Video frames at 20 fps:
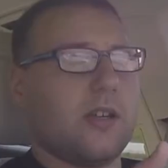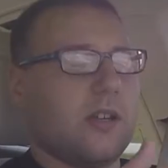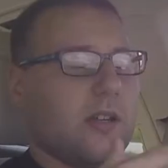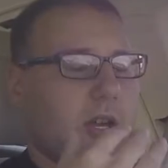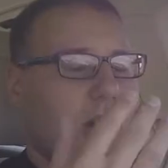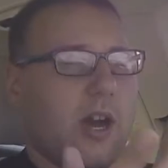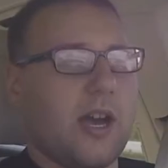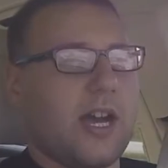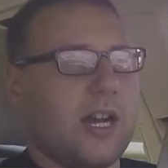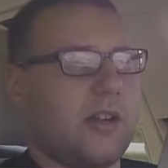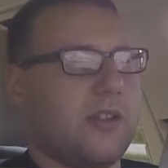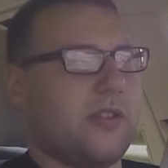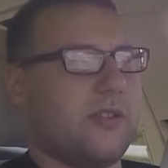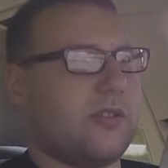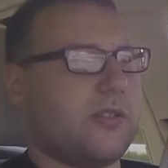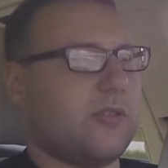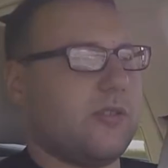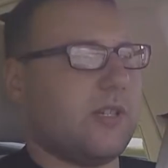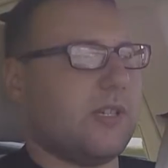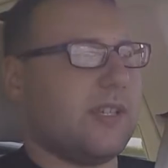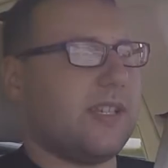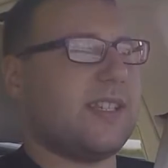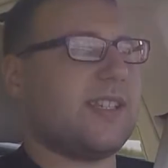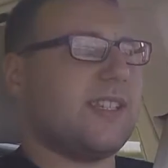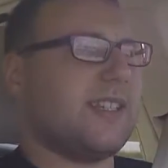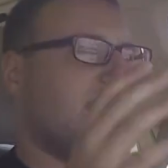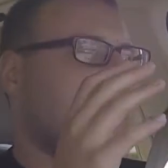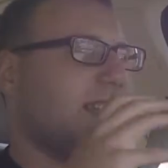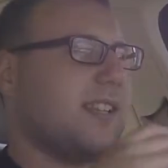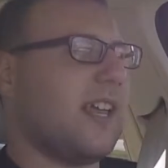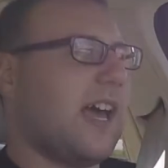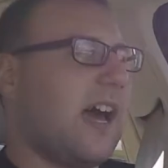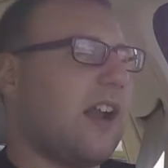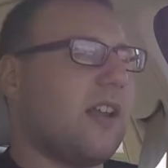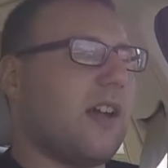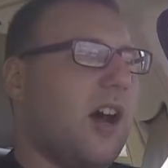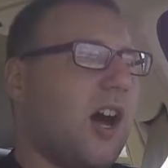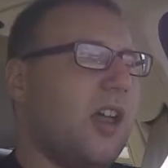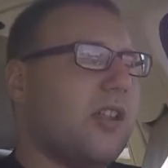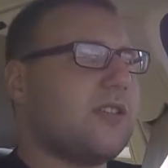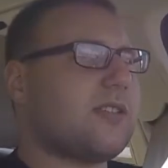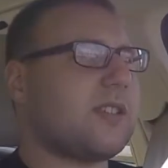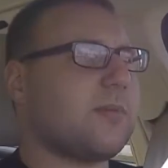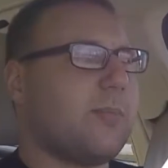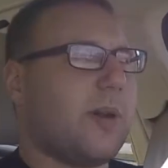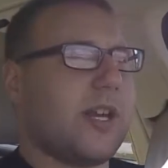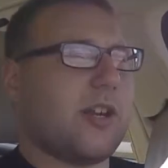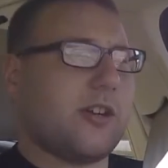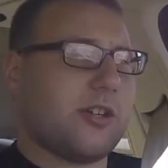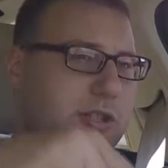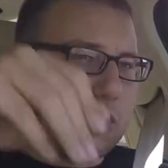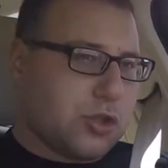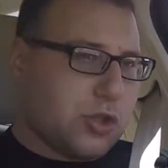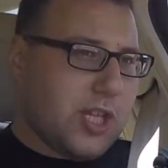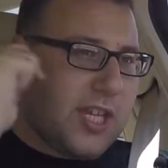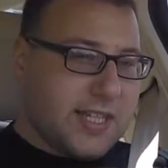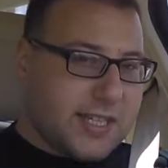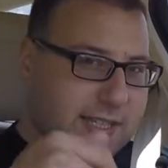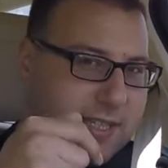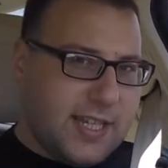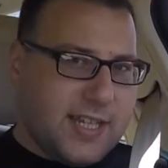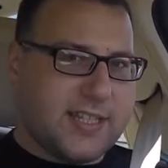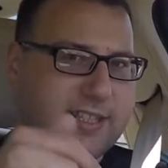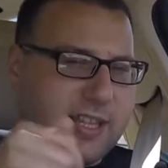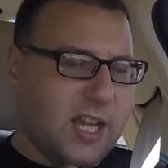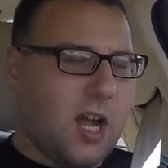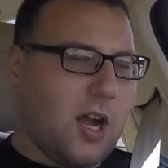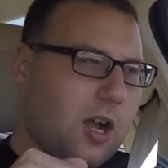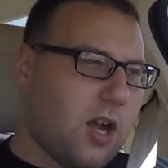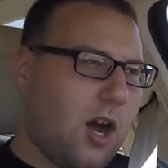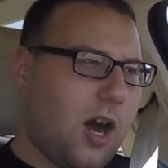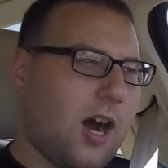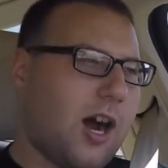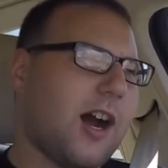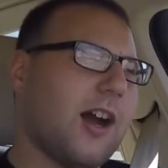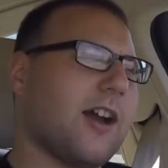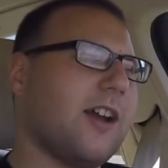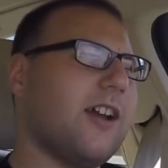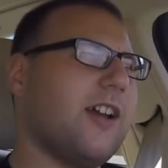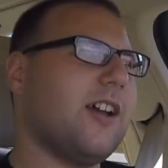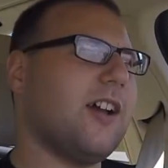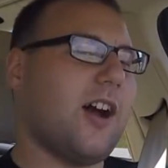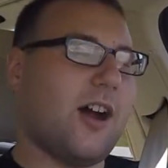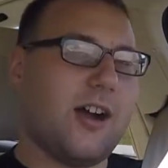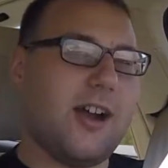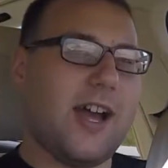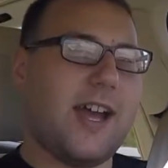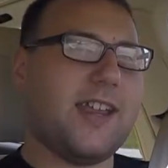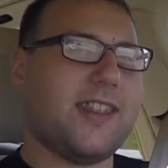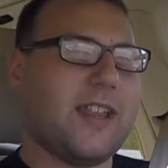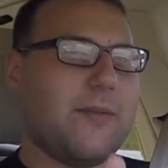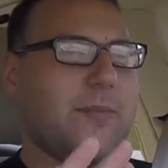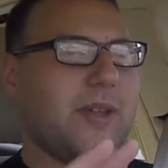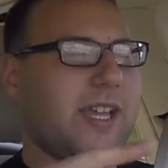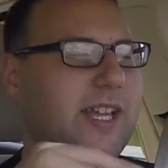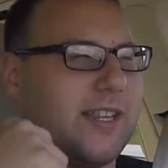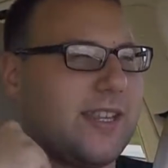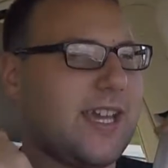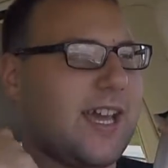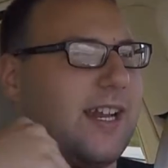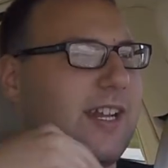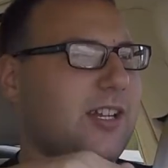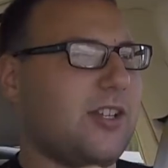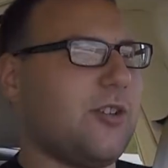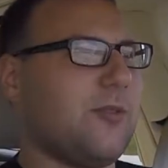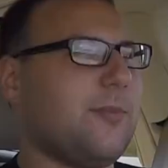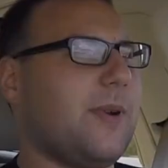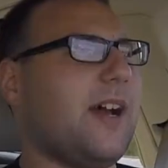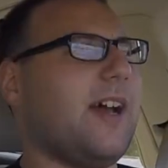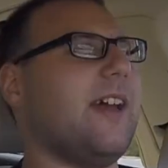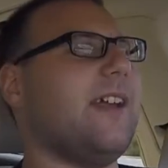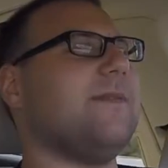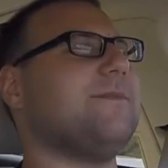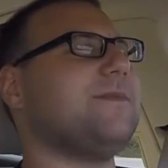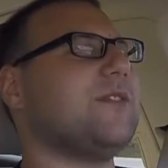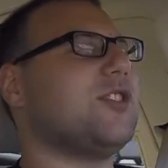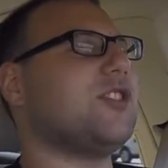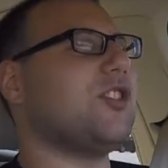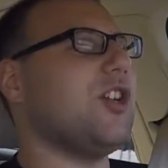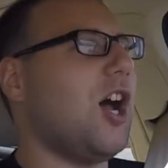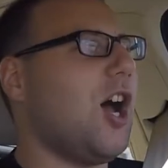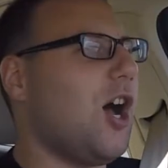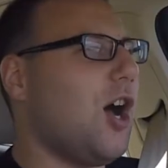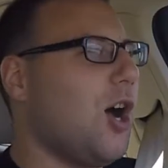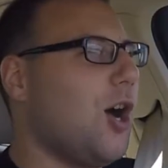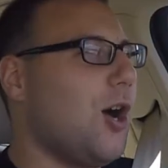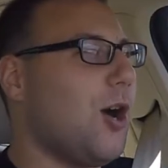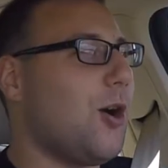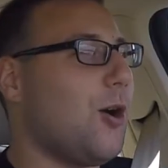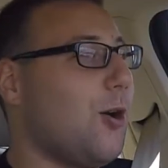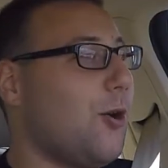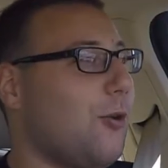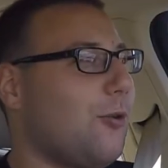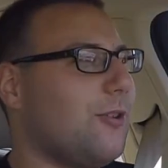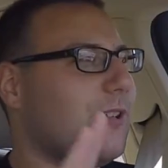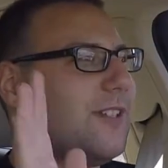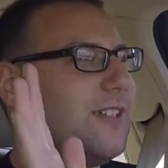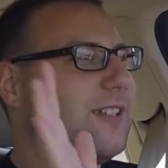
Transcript: car out of those three. This is out of all those competitors, this is the car. All right, let me get that in your mind. So